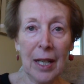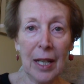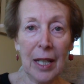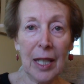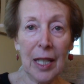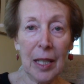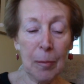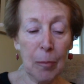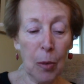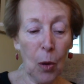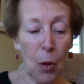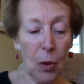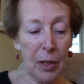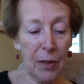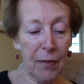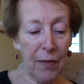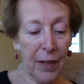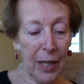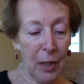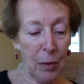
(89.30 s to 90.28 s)
Ebola
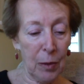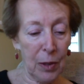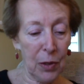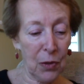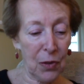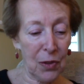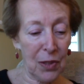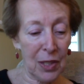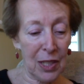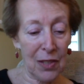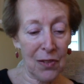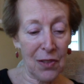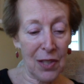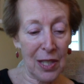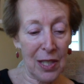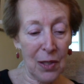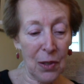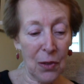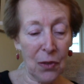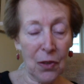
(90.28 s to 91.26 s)
virus
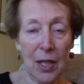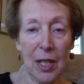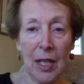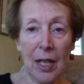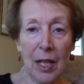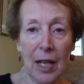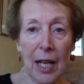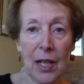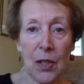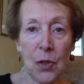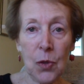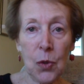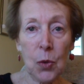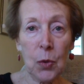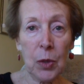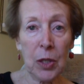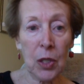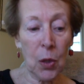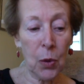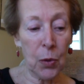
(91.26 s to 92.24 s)
disease, a
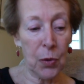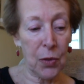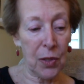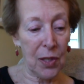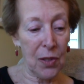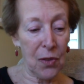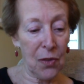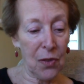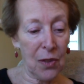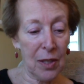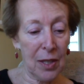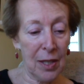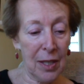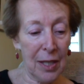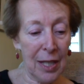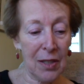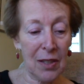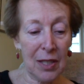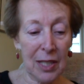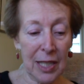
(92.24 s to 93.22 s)
zoonosis,
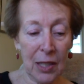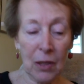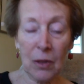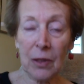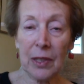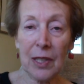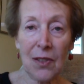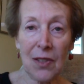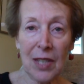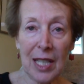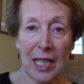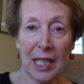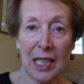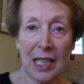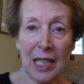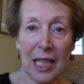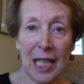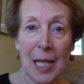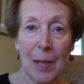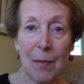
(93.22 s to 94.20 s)
that's an illness that
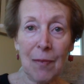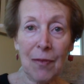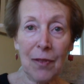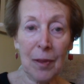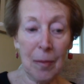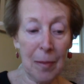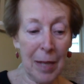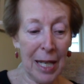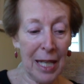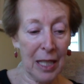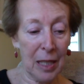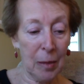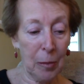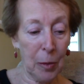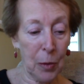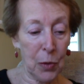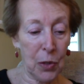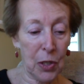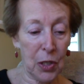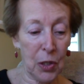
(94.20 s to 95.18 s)
can leap from
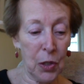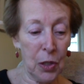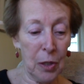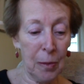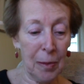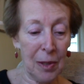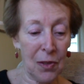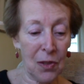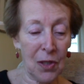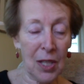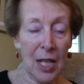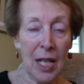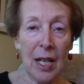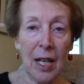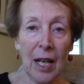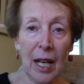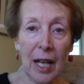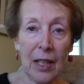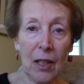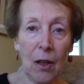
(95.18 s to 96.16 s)
animals to humans,
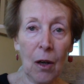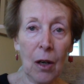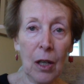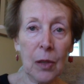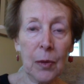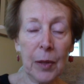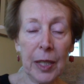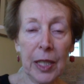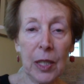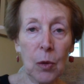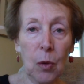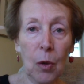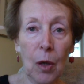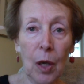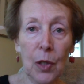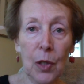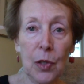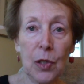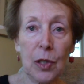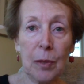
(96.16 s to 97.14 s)
had already
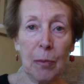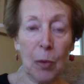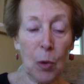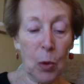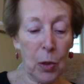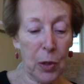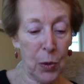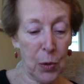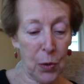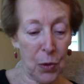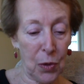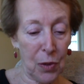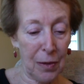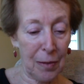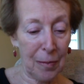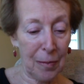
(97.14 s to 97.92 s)
crossed borders,